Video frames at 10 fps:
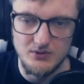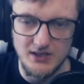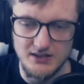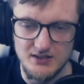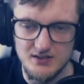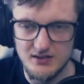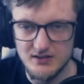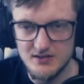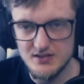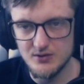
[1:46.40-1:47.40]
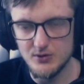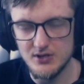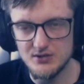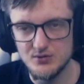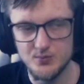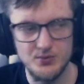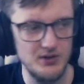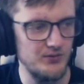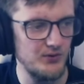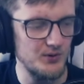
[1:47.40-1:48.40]
Like this requires you to
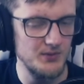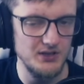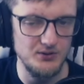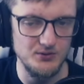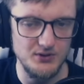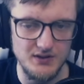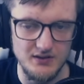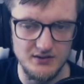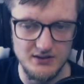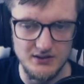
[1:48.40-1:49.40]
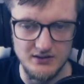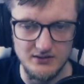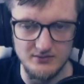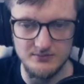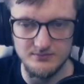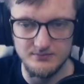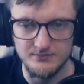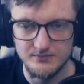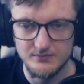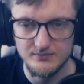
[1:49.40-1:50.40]
play a 4 mana unit and then...
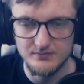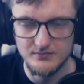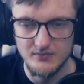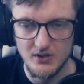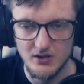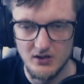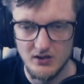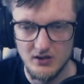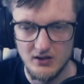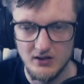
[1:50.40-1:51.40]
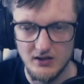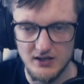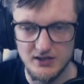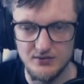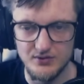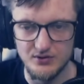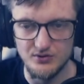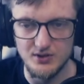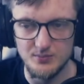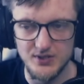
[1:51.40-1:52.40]
I have
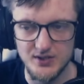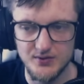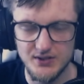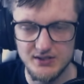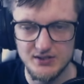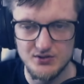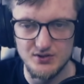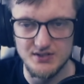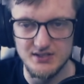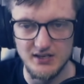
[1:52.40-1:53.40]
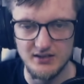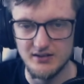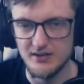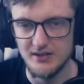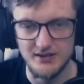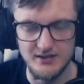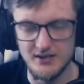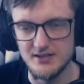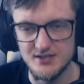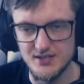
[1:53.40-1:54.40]
another big thing, so it's like a
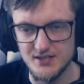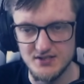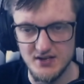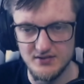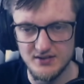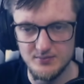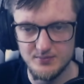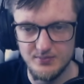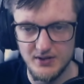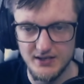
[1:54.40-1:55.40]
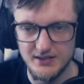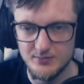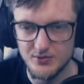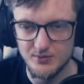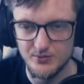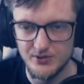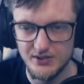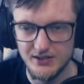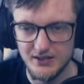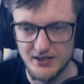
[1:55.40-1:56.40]
turn 6-7 play
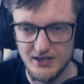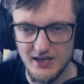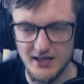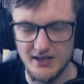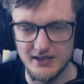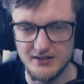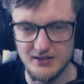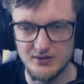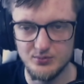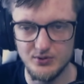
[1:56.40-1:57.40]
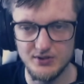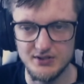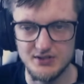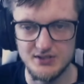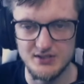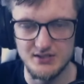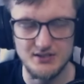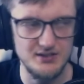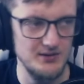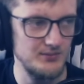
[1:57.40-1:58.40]
probably, and like at that point it just
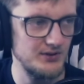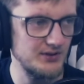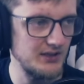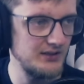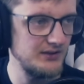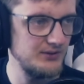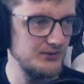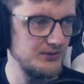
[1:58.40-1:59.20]
gets chump blocked. I don't know,